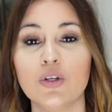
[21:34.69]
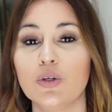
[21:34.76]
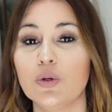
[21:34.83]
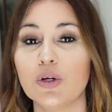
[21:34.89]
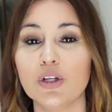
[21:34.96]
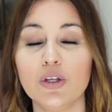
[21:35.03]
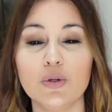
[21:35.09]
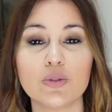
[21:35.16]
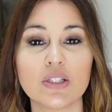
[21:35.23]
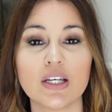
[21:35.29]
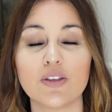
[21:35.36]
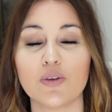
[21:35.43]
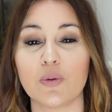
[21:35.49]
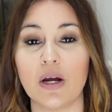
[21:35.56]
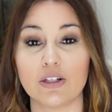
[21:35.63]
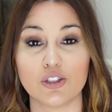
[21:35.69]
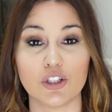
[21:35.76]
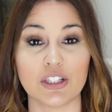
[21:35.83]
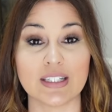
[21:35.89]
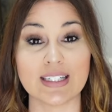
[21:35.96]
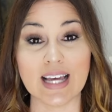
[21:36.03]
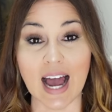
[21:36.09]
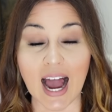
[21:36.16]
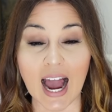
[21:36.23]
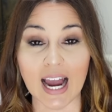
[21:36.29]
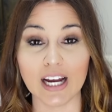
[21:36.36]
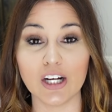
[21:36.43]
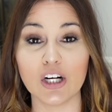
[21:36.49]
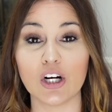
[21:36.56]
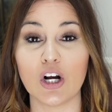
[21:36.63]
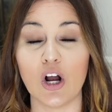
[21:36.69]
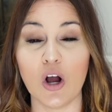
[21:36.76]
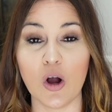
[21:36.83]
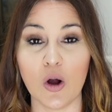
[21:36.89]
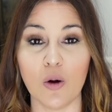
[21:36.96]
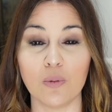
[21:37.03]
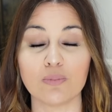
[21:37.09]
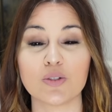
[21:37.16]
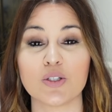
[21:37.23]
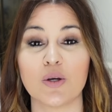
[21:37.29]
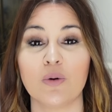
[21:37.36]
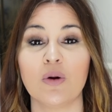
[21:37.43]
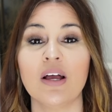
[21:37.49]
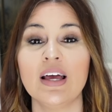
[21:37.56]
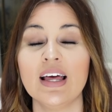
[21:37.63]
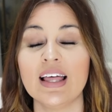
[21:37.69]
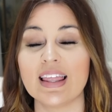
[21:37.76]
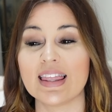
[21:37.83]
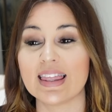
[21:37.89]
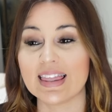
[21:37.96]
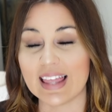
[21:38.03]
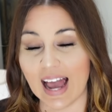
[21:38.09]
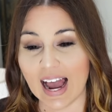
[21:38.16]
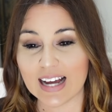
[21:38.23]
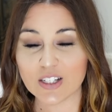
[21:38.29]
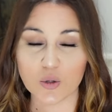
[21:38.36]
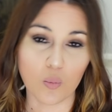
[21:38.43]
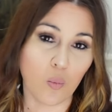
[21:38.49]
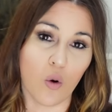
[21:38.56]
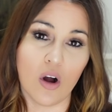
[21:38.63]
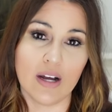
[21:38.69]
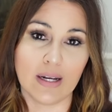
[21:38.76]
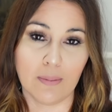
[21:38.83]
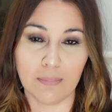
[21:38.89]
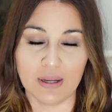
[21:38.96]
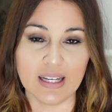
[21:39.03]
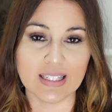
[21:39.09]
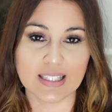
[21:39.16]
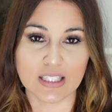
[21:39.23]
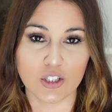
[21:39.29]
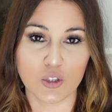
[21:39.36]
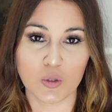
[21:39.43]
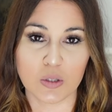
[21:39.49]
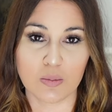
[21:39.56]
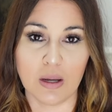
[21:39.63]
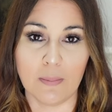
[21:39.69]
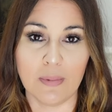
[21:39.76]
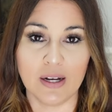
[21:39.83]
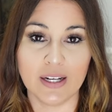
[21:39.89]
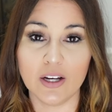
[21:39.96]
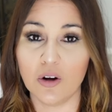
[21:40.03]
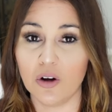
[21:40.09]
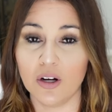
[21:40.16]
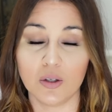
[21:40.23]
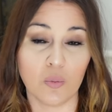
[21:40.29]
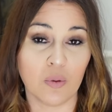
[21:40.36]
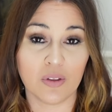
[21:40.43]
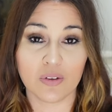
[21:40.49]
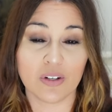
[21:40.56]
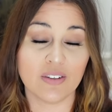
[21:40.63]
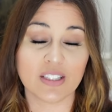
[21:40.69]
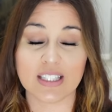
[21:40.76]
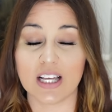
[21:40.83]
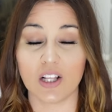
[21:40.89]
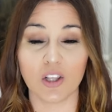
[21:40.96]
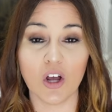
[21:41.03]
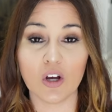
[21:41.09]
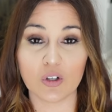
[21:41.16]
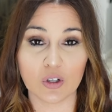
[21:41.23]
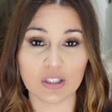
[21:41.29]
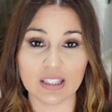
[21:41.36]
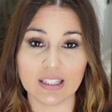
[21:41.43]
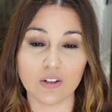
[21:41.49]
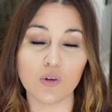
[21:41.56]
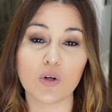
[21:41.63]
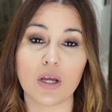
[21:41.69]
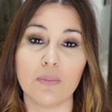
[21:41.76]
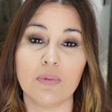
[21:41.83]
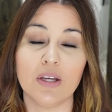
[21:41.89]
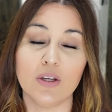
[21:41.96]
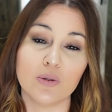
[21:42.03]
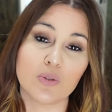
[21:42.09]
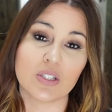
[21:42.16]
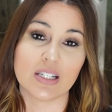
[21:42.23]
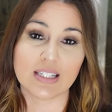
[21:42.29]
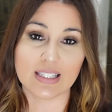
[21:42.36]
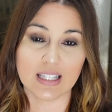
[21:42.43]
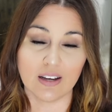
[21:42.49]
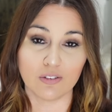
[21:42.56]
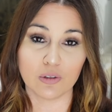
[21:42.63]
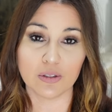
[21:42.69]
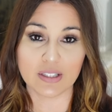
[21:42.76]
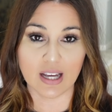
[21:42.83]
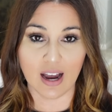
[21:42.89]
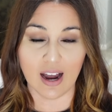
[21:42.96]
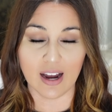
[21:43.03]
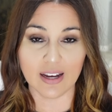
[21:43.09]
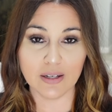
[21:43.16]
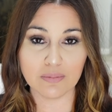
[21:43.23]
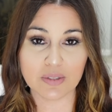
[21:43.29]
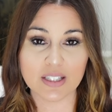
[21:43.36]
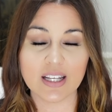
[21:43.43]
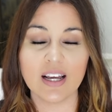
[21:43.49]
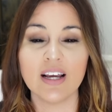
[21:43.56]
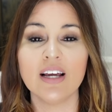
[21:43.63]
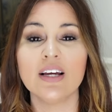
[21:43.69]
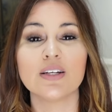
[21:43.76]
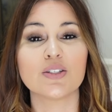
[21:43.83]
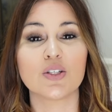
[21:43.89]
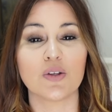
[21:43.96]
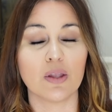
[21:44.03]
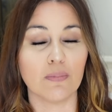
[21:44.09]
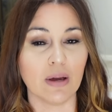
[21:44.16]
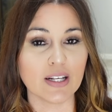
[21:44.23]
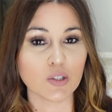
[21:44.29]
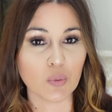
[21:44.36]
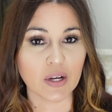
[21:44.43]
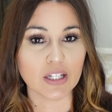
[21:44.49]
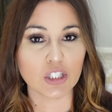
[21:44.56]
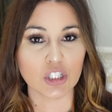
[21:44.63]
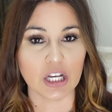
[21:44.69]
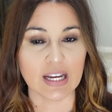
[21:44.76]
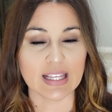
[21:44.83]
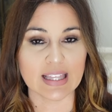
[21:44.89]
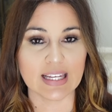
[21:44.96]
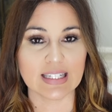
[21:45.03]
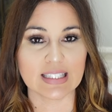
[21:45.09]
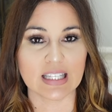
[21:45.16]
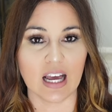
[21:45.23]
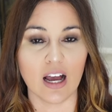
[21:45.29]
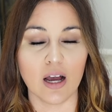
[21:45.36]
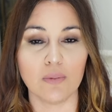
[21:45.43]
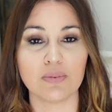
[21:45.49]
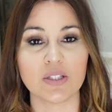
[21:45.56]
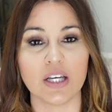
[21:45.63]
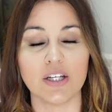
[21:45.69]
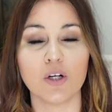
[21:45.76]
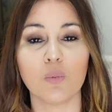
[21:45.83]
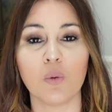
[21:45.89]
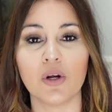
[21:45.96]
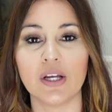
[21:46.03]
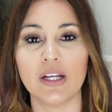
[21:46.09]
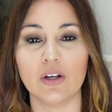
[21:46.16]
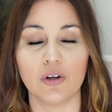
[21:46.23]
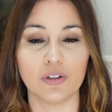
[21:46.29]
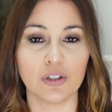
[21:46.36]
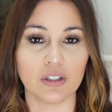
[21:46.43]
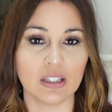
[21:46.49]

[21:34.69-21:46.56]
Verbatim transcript: you can use it throughout your entire home. So that one piece that you spent money on, whether it's a lot or a little, can be used several times. So the best way to shake things up, say you're working on your